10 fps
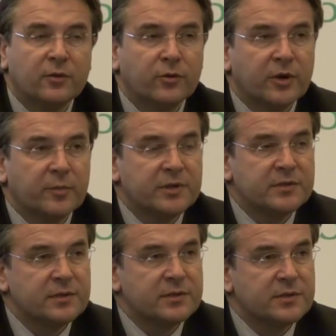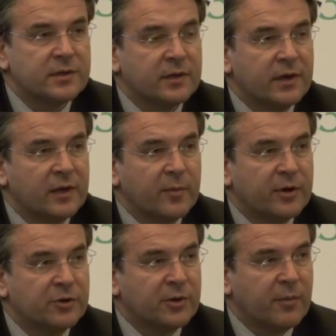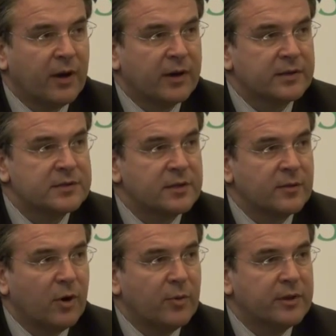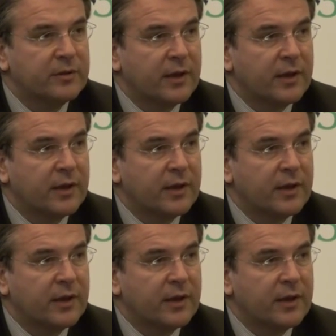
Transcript: doing business uh, in emerging markets at the moment,